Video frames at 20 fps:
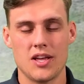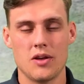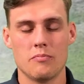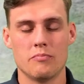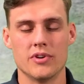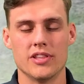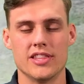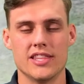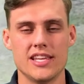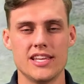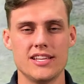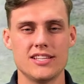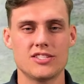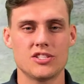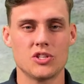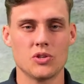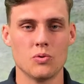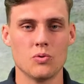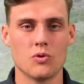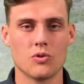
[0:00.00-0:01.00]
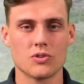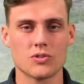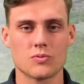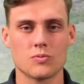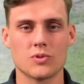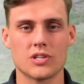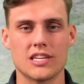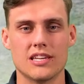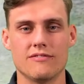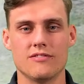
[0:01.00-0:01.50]
But these tools
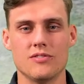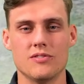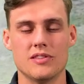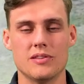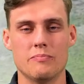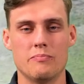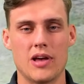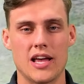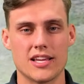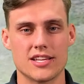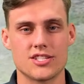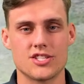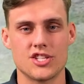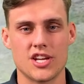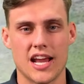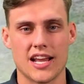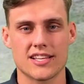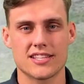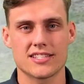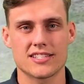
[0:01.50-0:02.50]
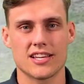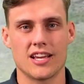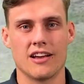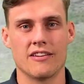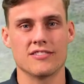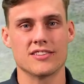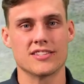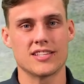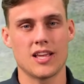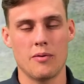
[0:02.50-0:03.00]
will give you the best chance
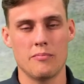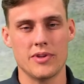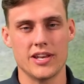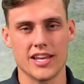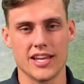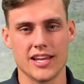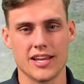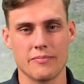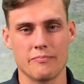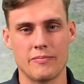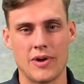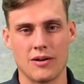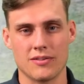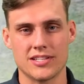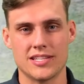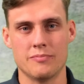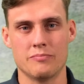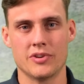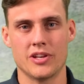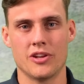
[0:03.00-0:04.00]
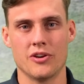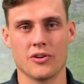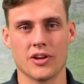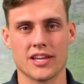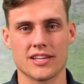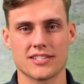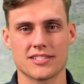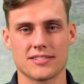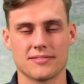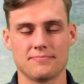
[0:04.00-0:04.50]
of summiting Mount
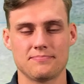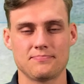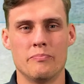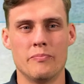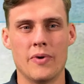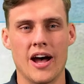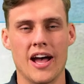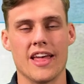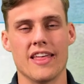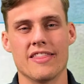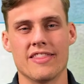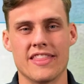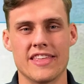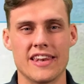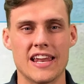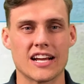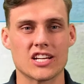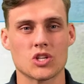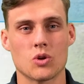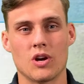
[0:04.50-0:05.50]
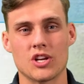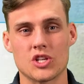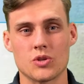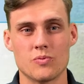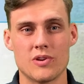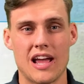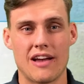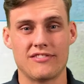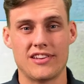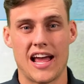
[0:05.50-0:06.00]
Timpanogos. But the next question
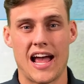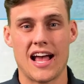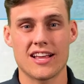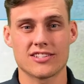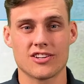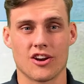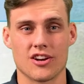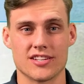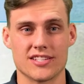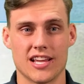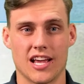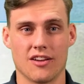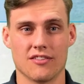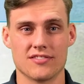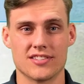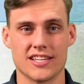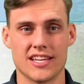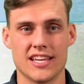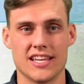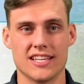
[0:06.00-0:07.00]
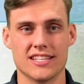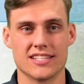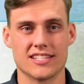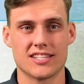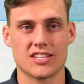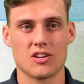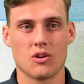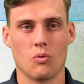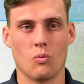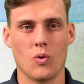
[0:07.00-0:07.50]
we have to ask ourselves
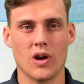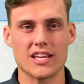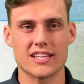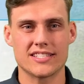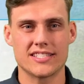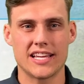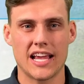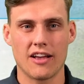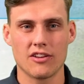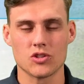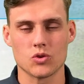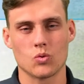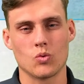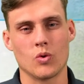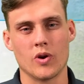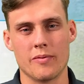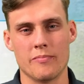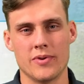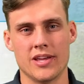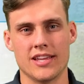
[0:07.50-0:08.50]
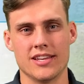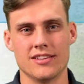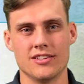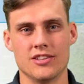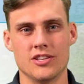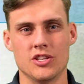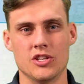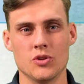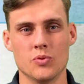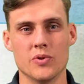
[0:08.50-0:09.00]
is, what sales equipment
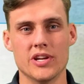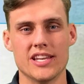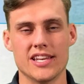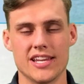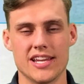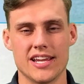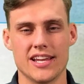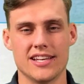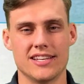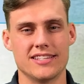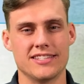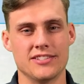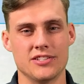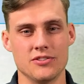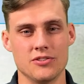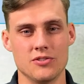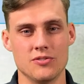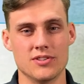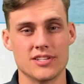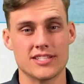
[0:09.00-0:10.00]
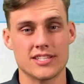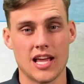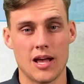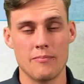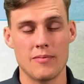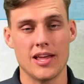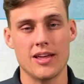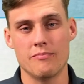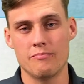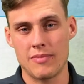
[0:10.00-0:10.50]
do we need to
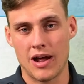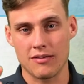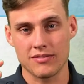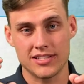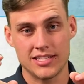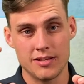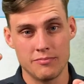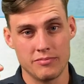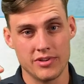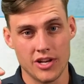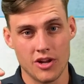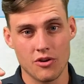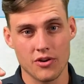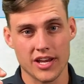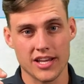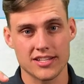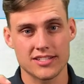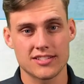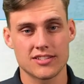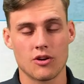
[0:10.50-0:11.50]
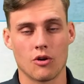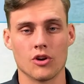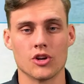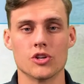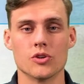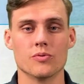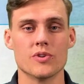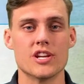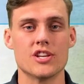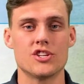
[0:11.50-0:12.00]
summit Mount Timpanogos or
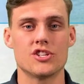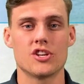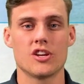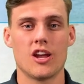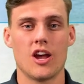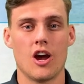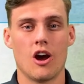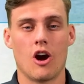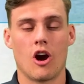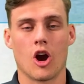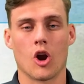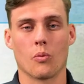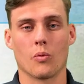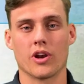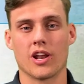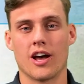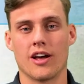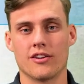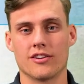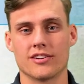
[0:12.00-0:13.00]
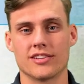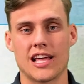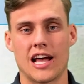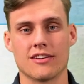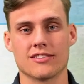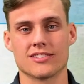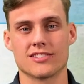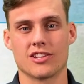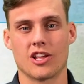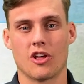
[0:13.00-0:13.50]
to reach our
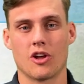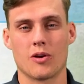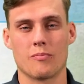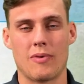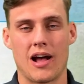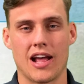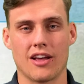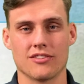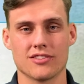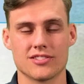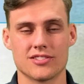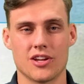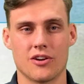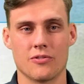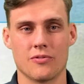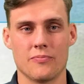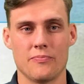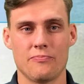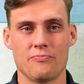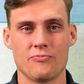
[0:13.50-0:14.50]
$100,000 milestone?